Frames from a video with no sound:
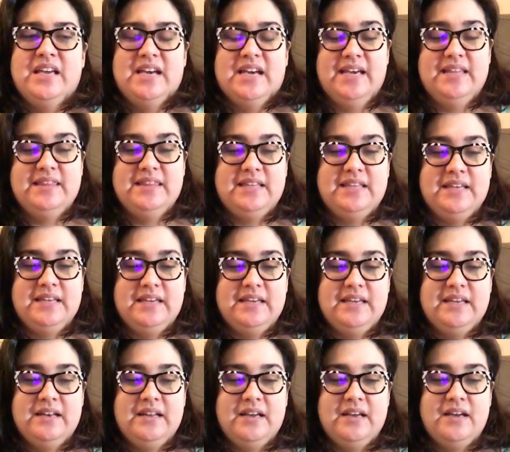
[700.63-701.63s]
And
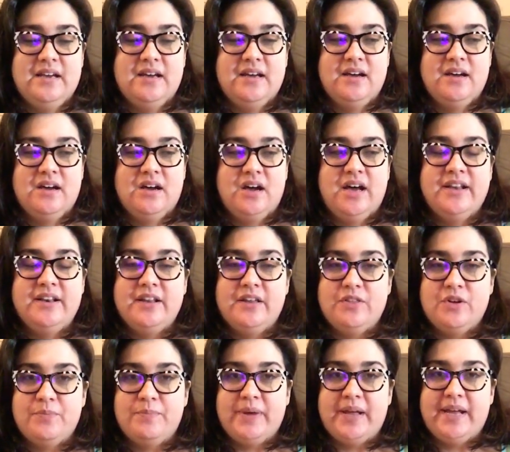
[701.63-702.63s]
then
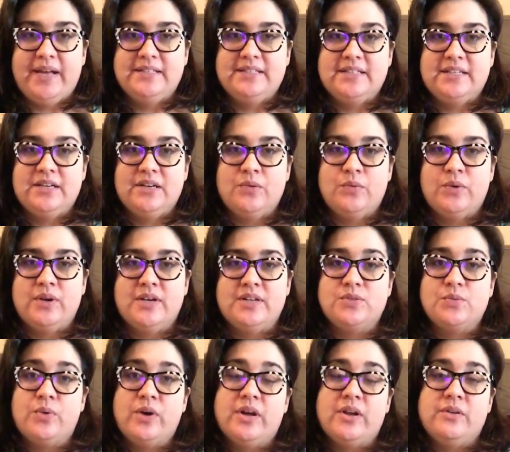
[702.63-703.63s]
another painting
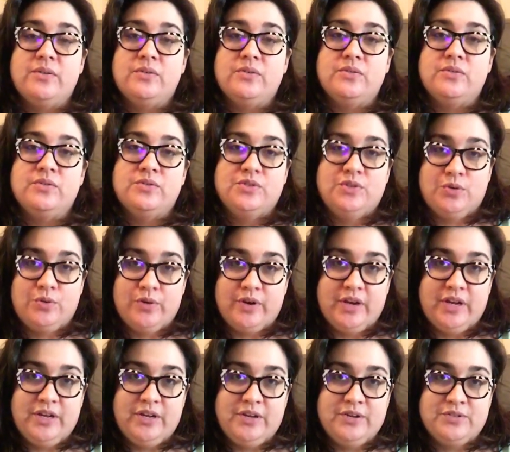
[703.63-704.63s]
was one,
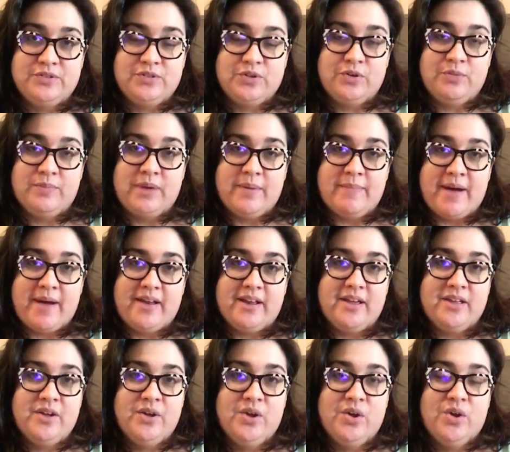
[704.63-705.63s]
Tori, who's told me about
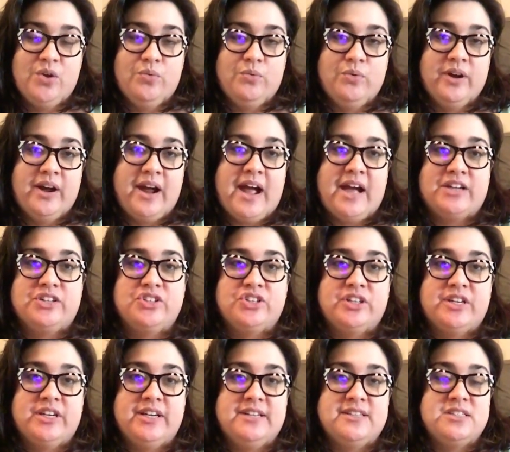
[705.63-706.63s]
it. We're
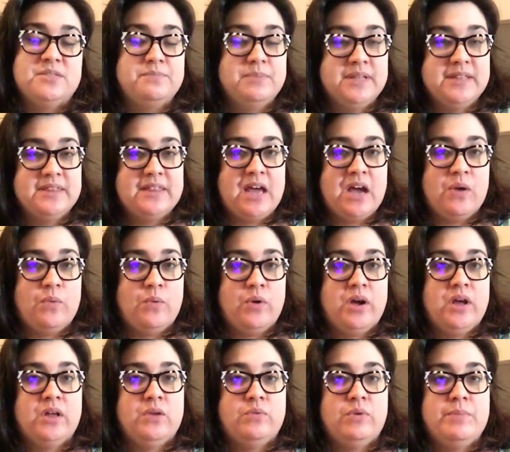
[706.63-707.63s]
actually split that
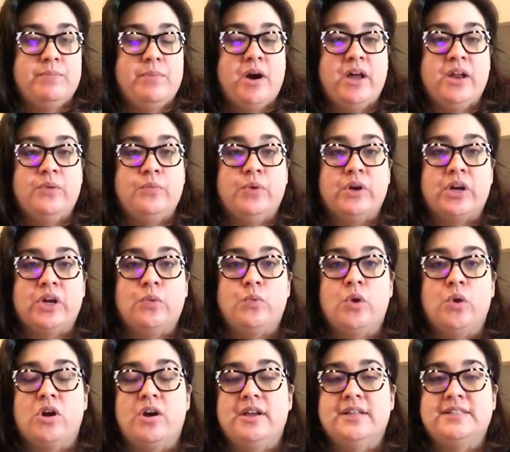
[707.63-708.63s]
one. We bought it, and we're going to
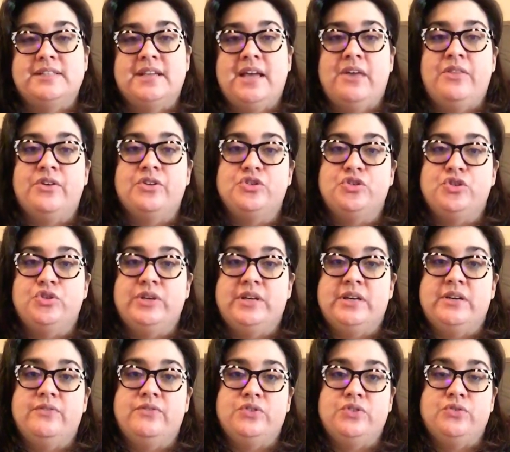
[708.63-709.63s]
work on it together to
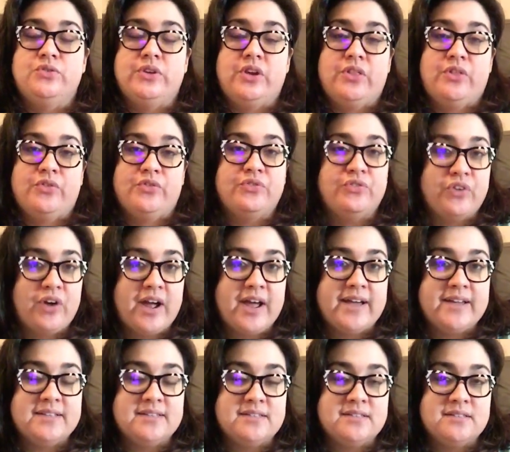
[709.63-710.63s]
give to another
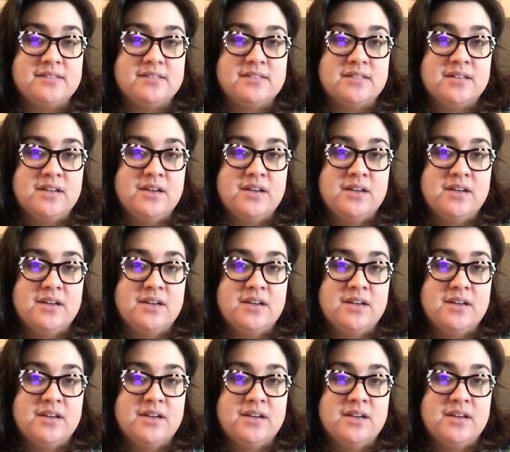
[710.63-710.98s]
friend